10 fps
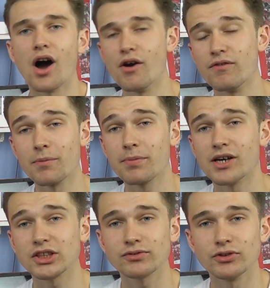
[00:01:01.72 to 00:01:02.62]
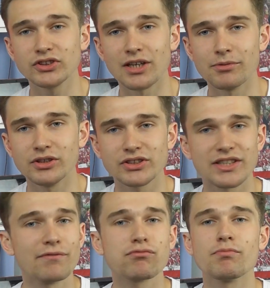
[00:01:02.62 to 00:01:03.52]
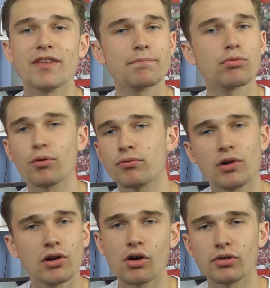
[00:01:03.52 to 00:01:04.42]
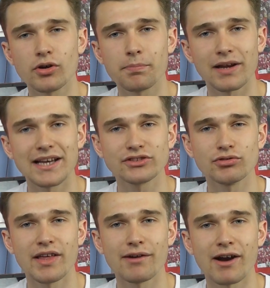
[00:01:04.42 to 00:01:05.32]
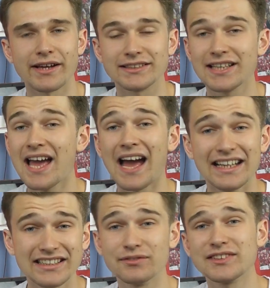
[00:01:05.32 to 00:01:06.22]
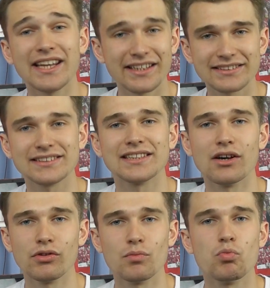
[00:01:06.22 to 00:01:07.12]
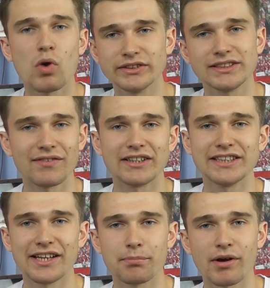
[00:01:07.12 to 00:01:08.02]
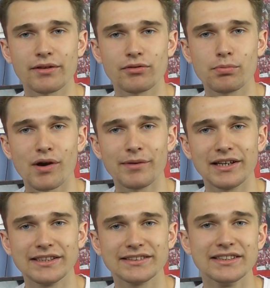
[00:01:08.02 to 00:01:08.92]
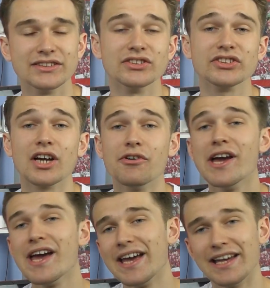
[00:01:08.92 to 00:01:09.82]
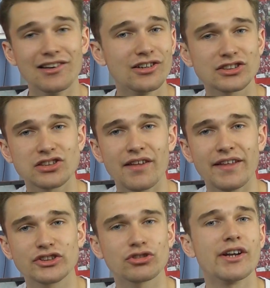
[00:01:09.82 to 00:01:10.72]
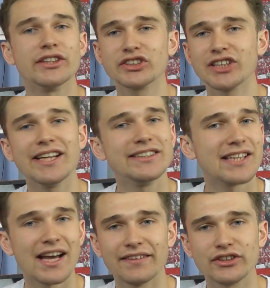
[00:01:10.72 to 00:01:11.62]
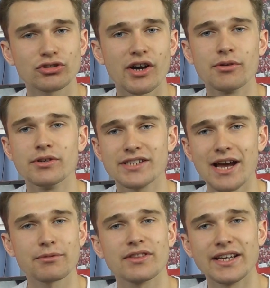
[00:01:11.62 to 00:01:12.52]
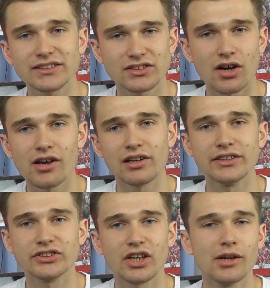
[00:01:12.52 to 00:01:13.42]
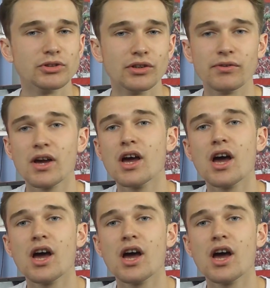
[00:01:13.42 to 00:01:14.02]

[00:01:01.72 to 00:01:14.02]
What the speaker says: over the past few summers. They've brought through a lot of good players through their ranks and have tended to sell them once they've actually had a breakthrough Premier League season. So it looks like they're trying to change that. They're trying to adapt their style in terms of